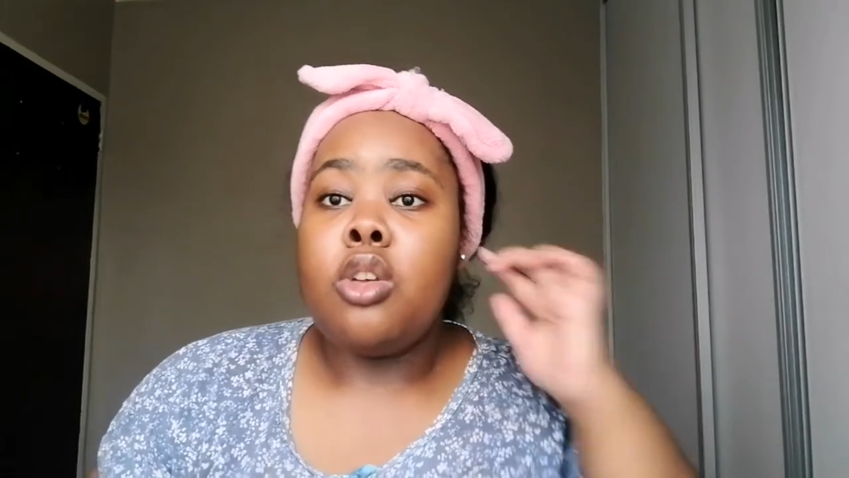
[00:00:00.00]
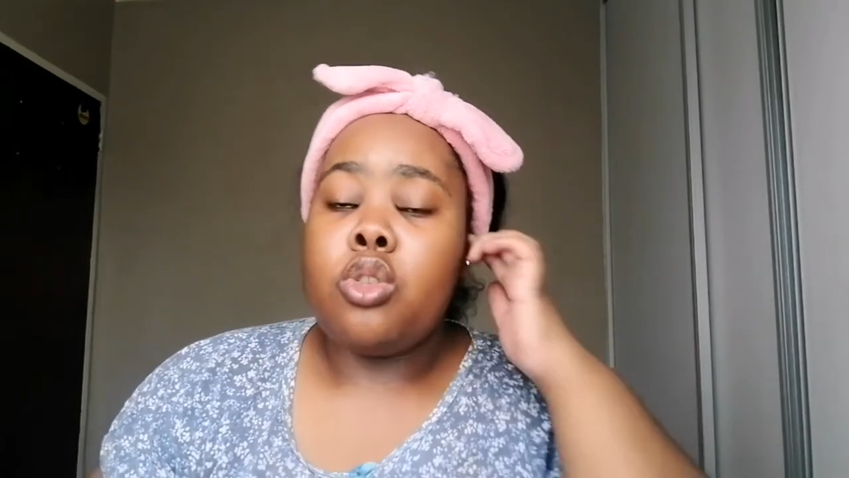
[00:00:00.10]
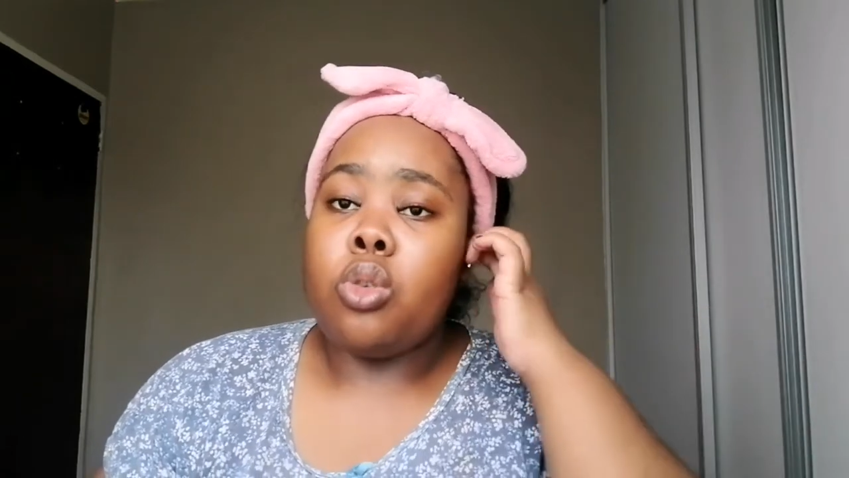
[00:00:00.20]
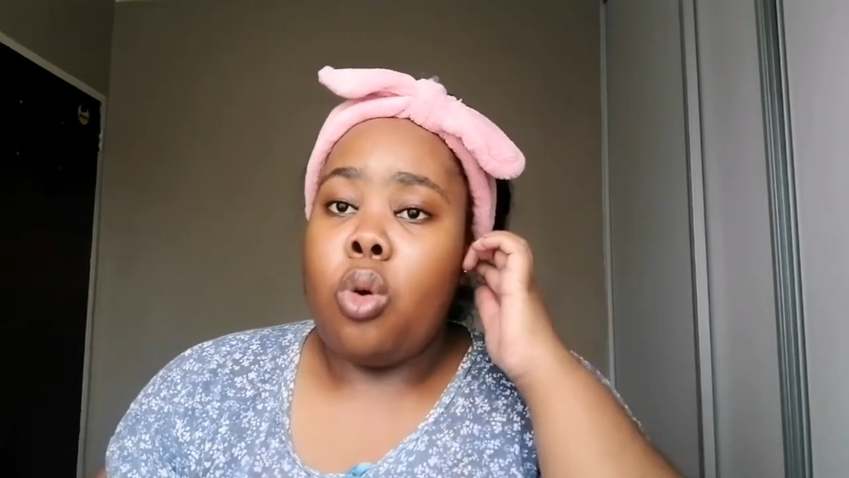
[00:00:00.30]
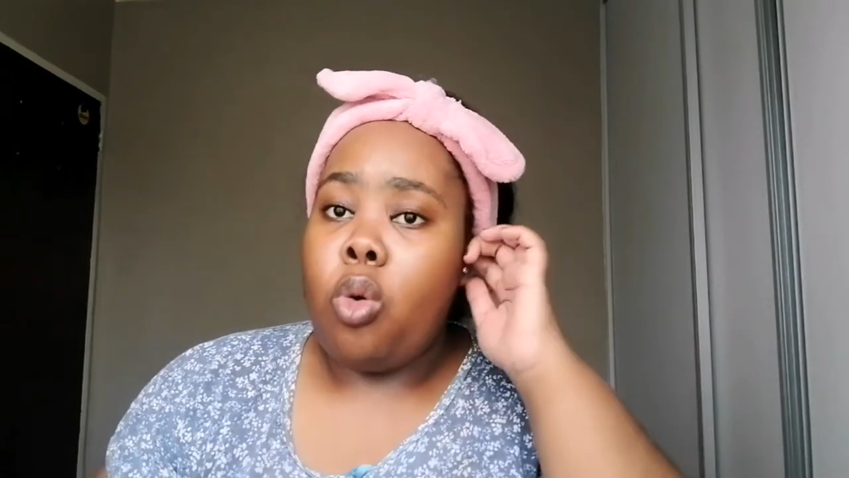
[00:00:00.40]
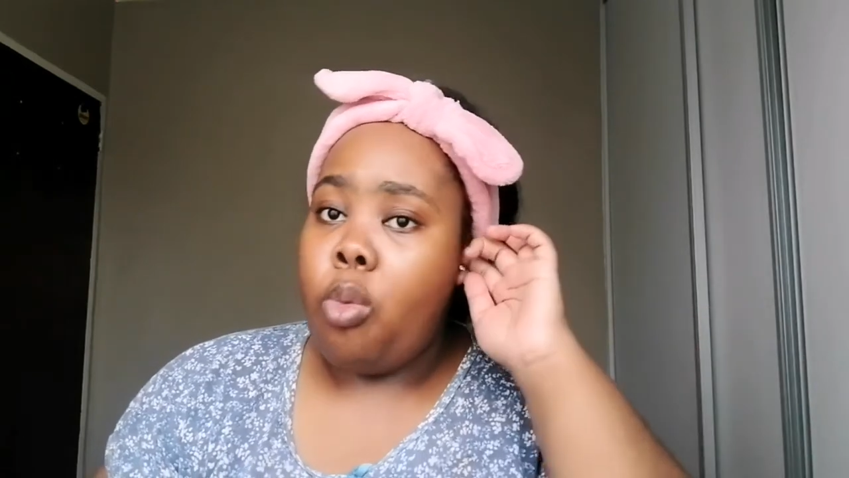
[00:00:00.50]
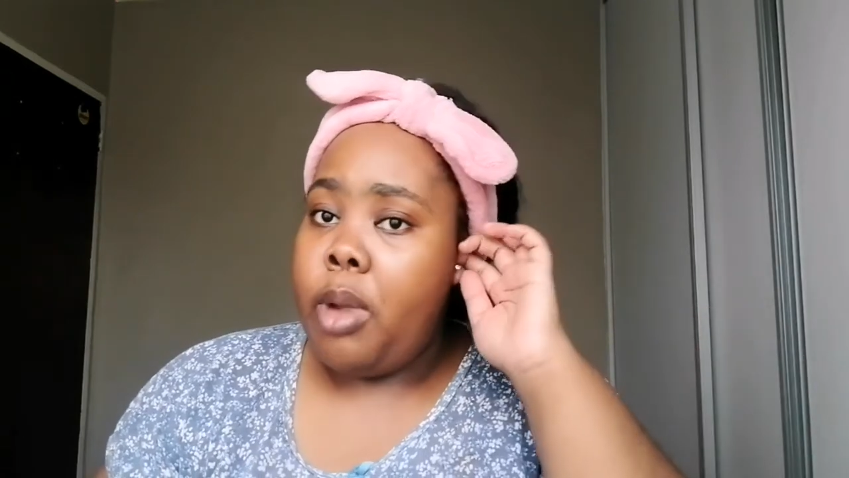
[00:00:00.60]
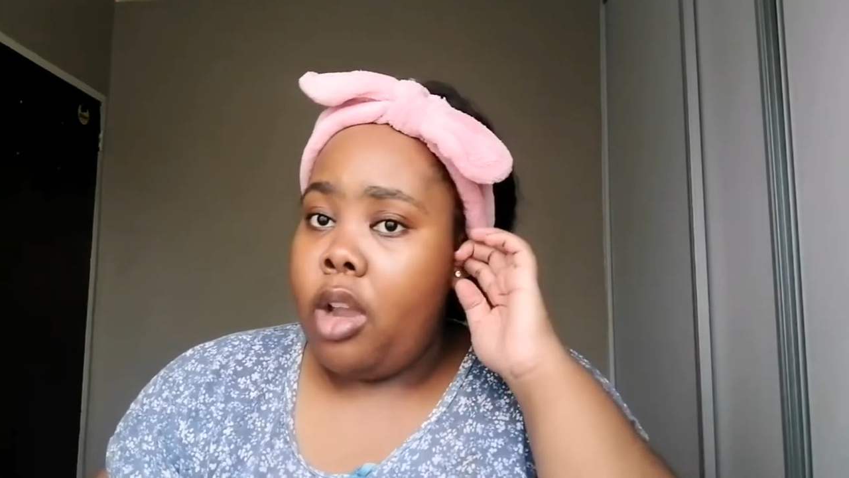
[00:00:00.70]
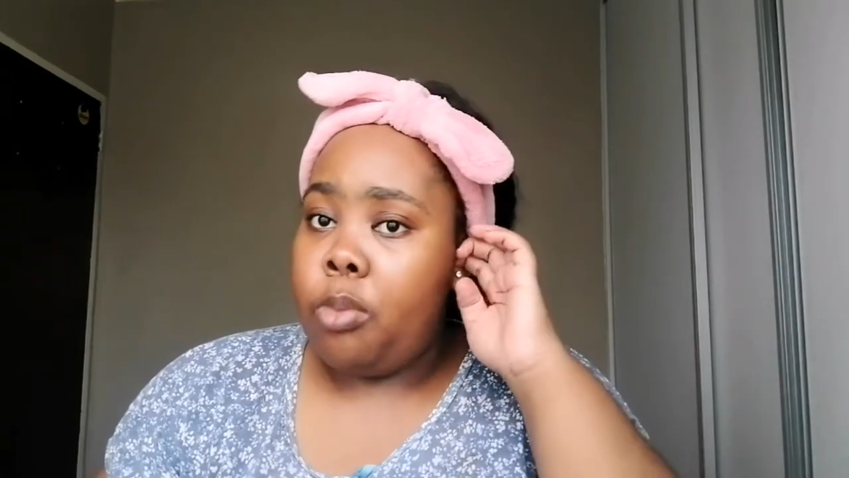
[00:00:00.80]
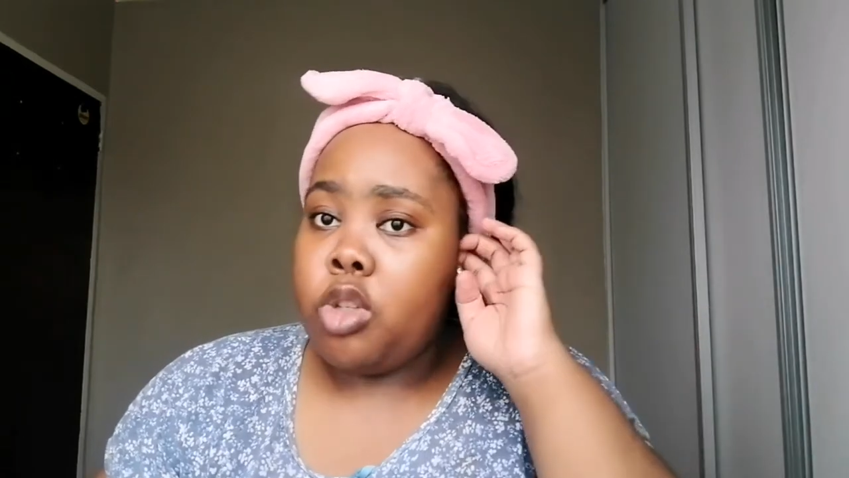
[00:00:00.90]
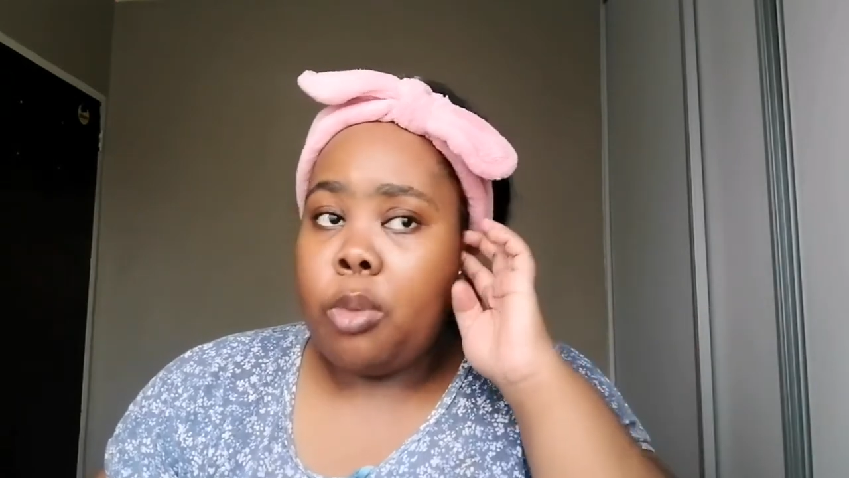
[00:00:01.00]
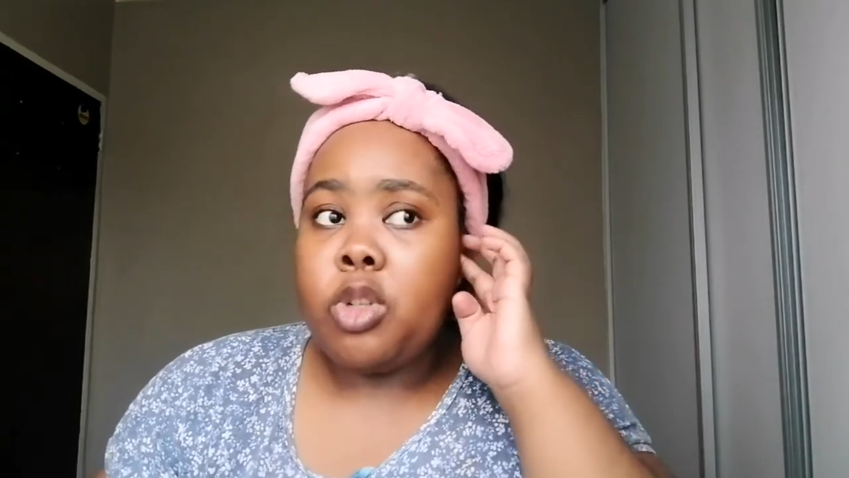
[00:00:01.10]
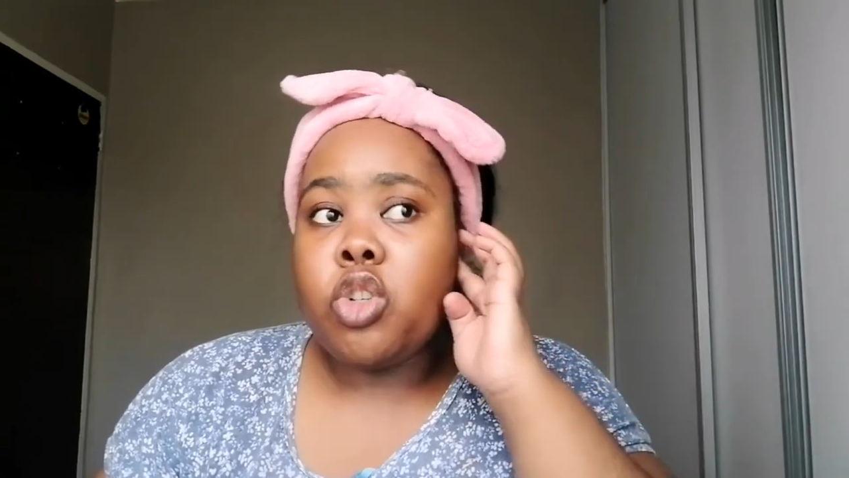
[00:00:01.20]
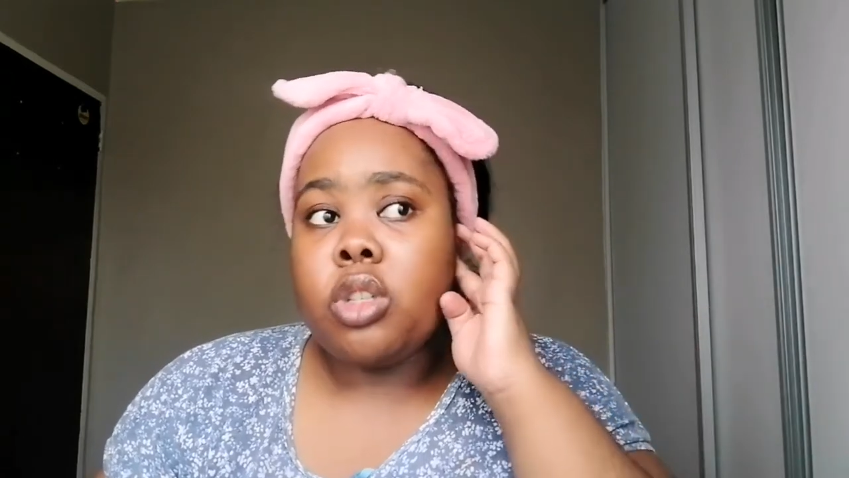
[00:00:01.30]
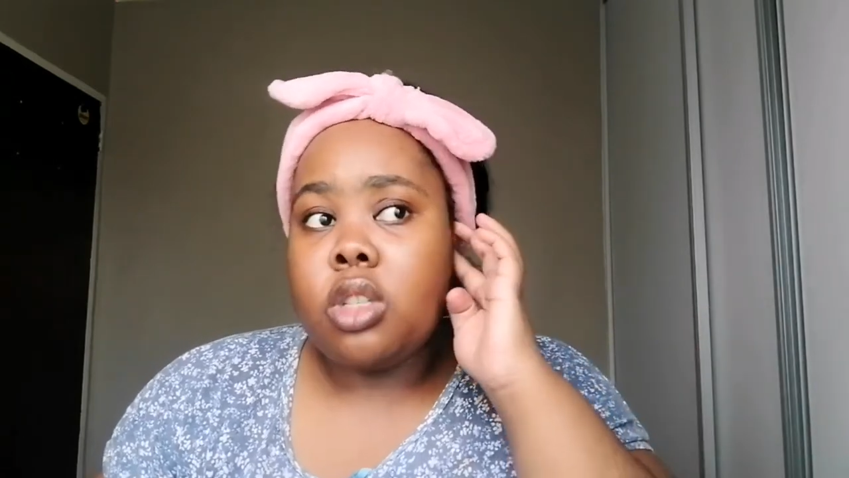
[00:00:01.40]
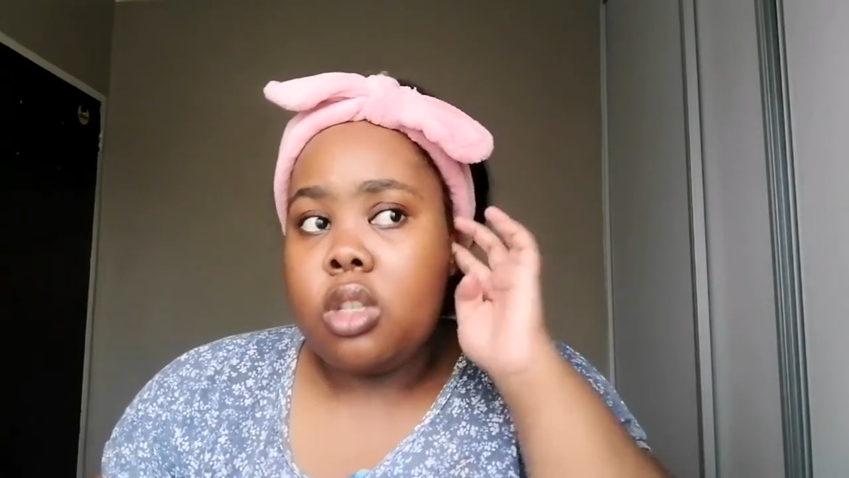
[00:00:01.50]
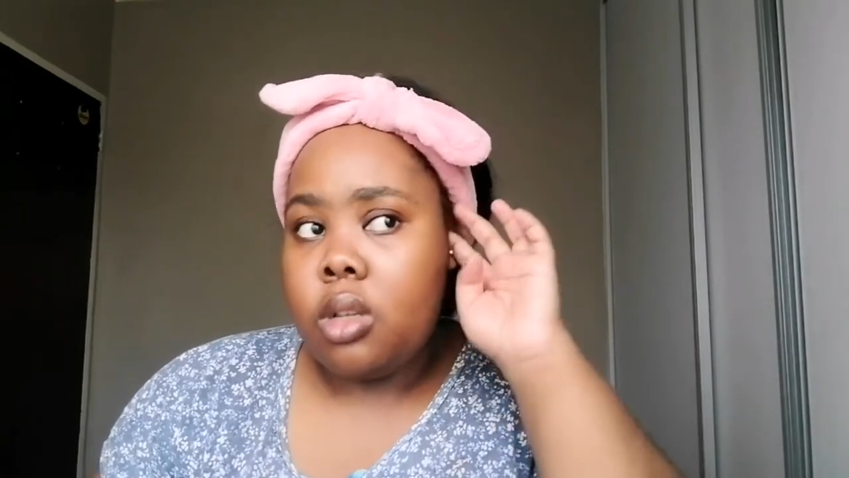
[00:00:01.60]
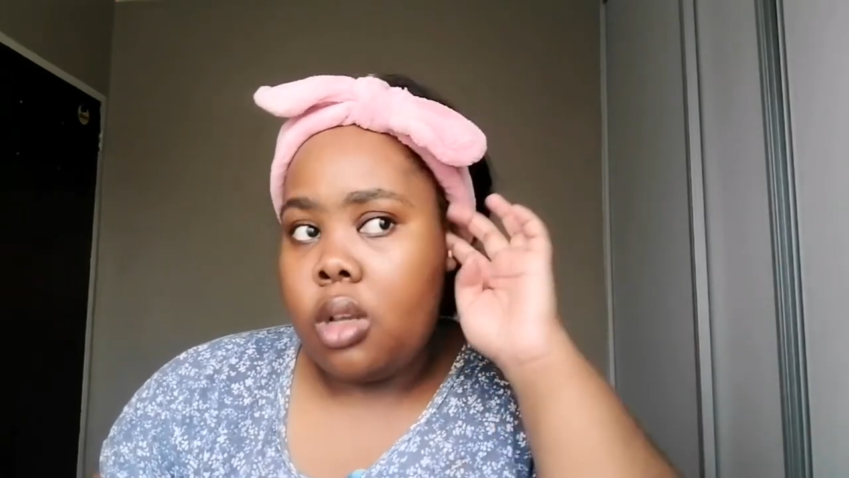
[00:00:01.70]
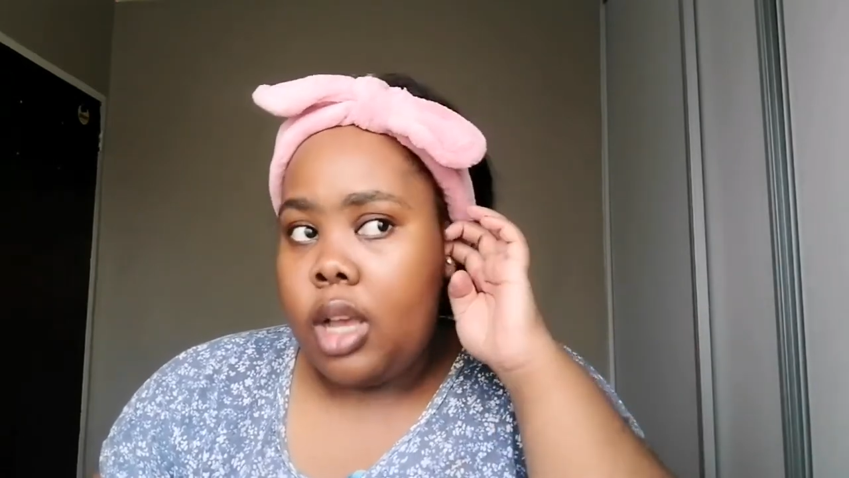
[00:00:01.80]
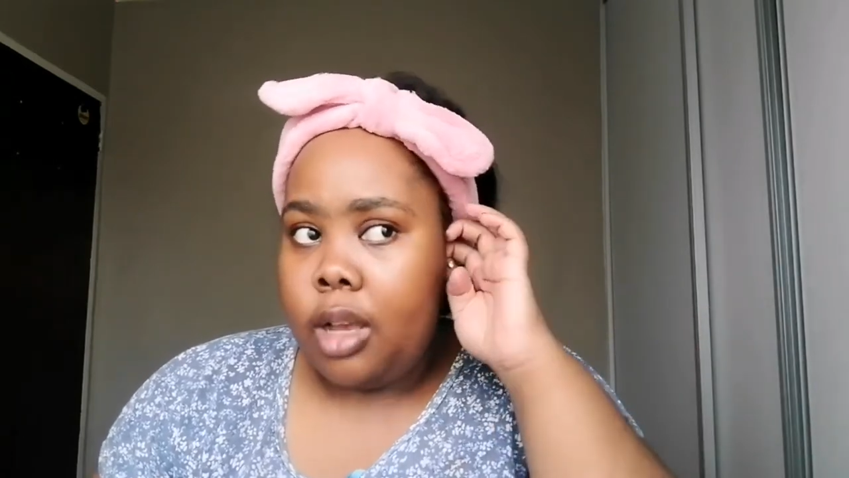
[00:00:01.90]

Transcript: So my optometrist